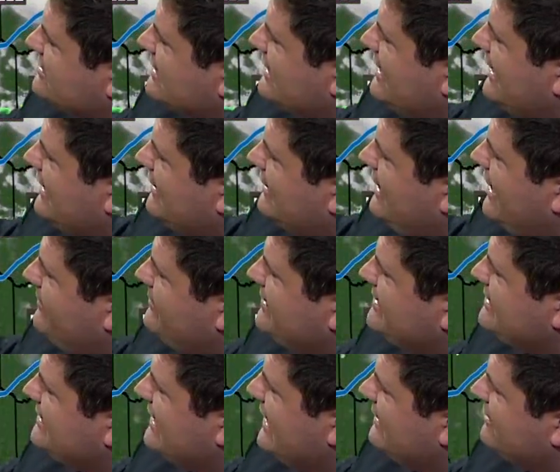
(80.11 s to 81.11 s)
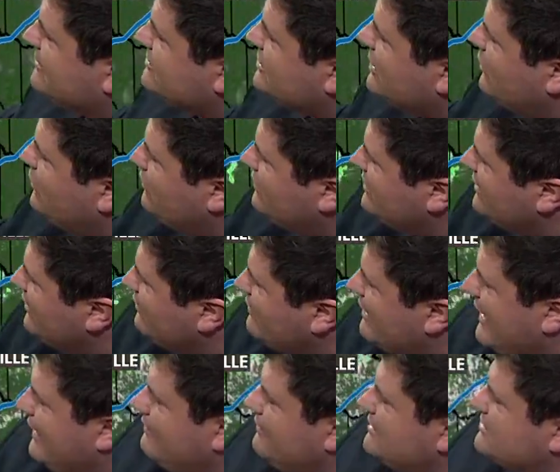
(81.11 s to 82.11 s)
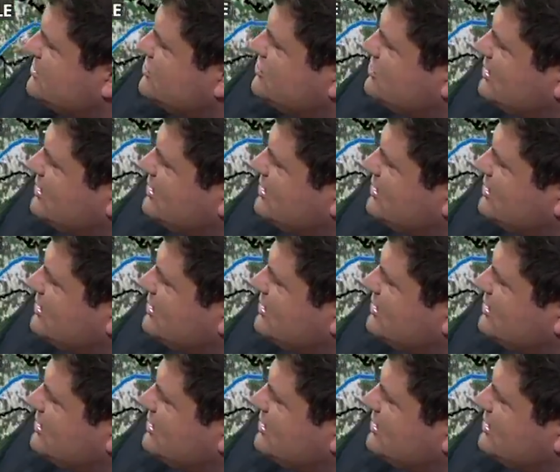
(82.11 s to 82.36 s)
as they kind of come in together. So, you know, Ellis,